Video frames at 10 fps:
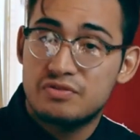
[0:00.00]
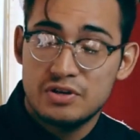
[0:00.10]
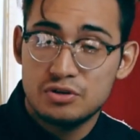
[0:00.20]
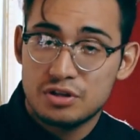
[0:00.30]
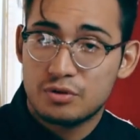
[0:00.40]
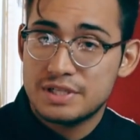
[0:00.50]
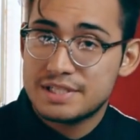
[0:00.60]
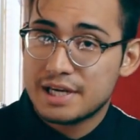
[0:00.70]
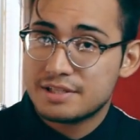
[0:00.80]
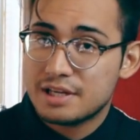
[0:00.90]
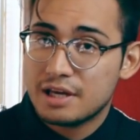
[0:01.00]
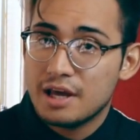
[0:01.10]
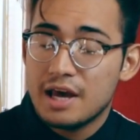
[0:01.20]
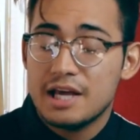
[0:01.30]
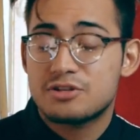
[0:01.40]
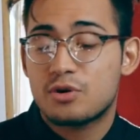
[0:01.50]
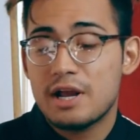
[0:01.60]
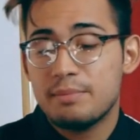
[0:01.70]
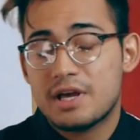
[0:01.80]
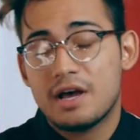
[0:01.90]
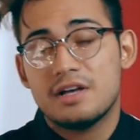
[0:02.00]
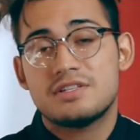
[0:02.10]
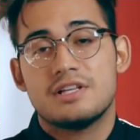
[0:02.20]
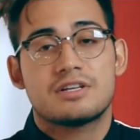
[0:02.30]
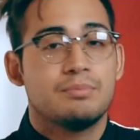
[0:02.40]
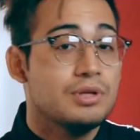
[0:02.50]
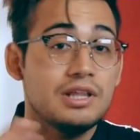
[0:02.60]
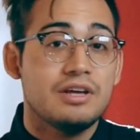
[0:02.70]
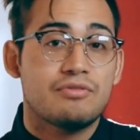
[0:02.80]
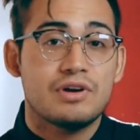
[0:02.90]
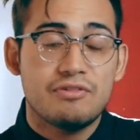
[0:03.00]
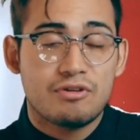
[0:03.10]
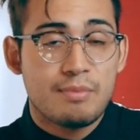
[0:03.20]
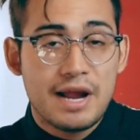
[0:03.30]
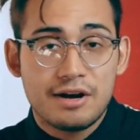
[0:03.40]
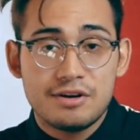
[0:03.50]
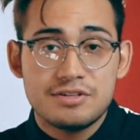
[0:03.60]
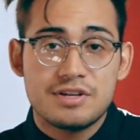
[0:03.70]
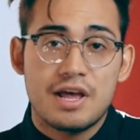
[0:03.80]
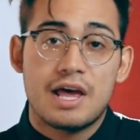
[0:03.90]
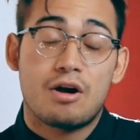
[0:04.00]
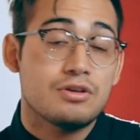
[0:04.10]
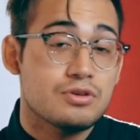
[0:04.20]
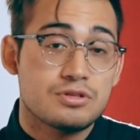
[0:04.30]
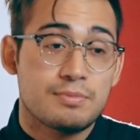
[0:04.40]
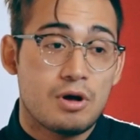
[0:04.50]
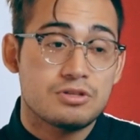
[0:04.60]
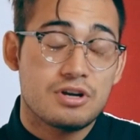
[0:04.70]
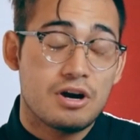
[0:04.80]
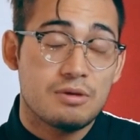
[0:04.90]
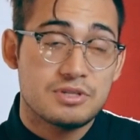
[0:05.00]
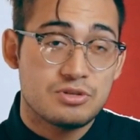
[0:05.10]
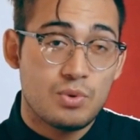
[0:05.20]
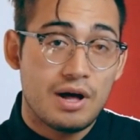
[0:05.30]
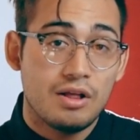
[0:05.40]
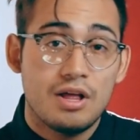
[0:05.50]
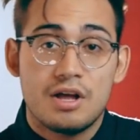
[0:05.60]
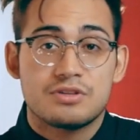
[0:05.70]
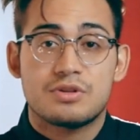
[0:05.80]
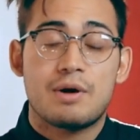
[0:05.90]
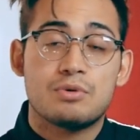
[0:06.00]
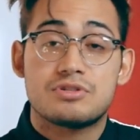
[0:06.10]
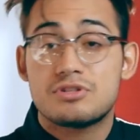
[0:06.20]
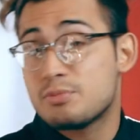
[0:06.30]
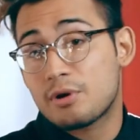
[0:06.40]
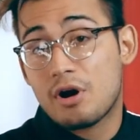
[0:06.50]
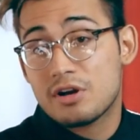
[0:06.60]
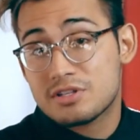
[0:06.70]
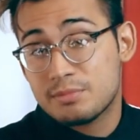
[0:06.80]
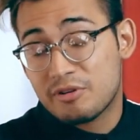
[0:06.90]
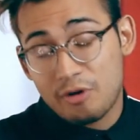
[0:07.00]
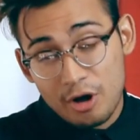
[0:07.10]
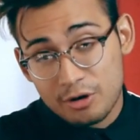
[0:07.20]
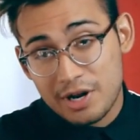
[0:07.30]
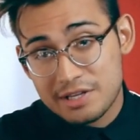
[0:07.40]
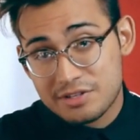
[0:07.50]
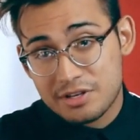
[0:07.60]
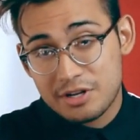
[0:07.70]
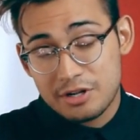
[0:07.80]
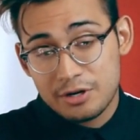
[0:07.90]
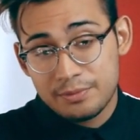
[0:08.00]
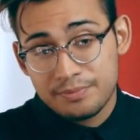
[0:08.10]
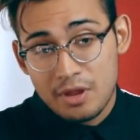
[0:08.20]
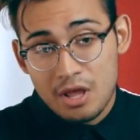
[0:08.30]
Fusion 360. It's great because it's completely free for makers and also small startups as well, so that was super awesome of Autodesk to do.